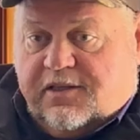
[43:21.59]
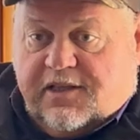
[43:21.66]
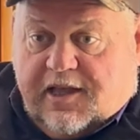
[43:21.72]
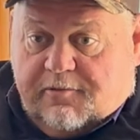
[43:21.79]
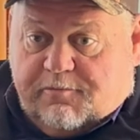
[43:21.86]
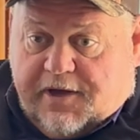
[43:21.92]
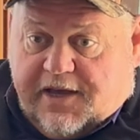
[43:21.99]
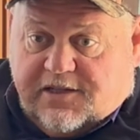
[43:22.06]

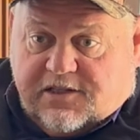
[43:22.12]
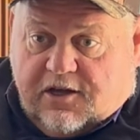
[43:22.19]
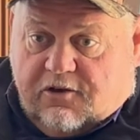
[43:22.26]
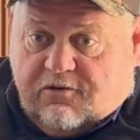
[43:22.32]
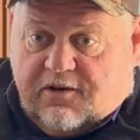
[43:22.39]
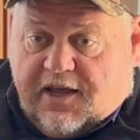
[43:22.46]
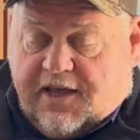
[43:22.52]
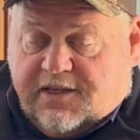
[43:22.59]
that pays the
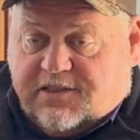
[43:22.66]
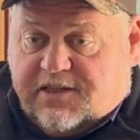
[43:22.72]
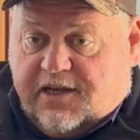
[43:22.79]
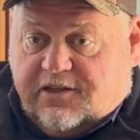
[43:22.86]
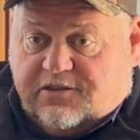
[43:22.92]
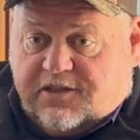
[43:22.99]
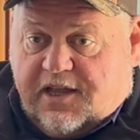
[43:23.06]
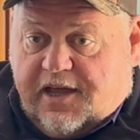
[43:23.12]
online
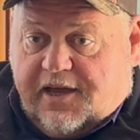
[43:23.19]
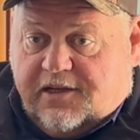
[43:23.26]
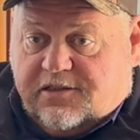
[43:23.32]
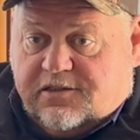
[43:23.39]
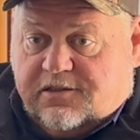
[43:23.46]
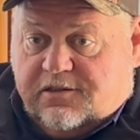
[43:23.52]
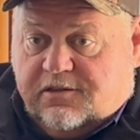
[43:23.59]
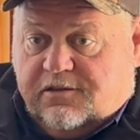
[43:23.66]
sales tax